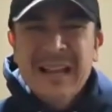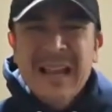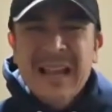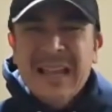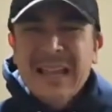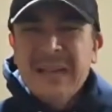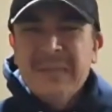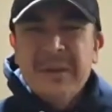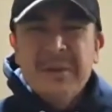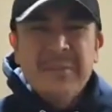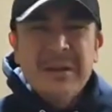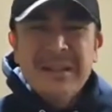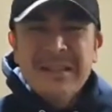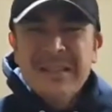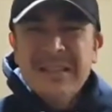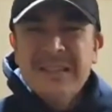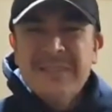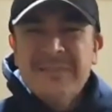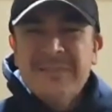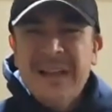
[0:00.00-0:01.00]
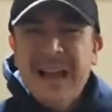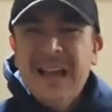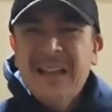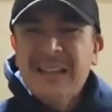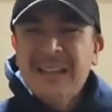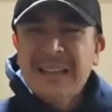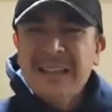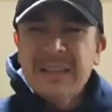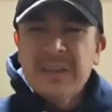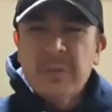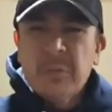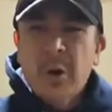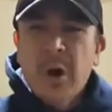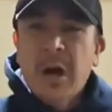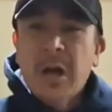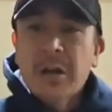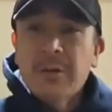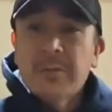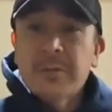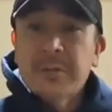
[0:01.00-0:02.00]
And then we went into the valley and the
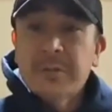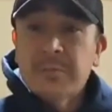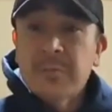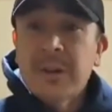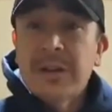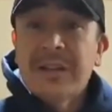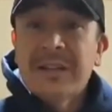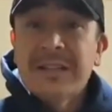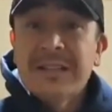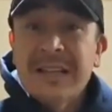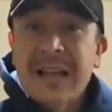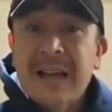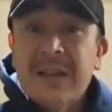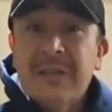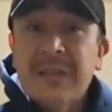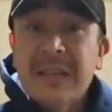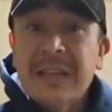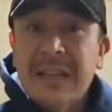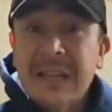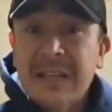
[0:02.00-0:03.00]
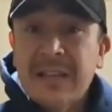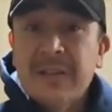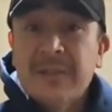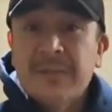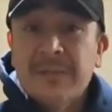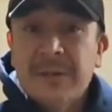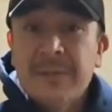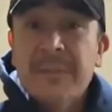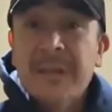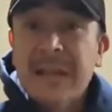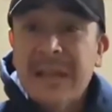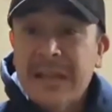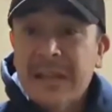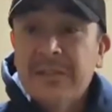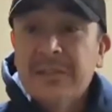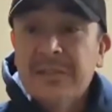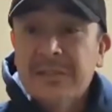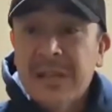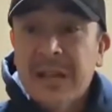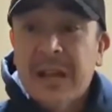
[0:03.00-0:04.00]
water was running down the hill from the
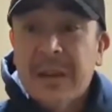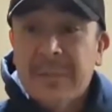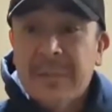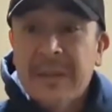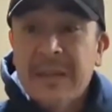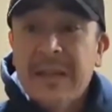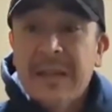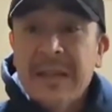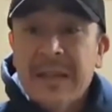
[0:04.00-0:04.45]
hilltop.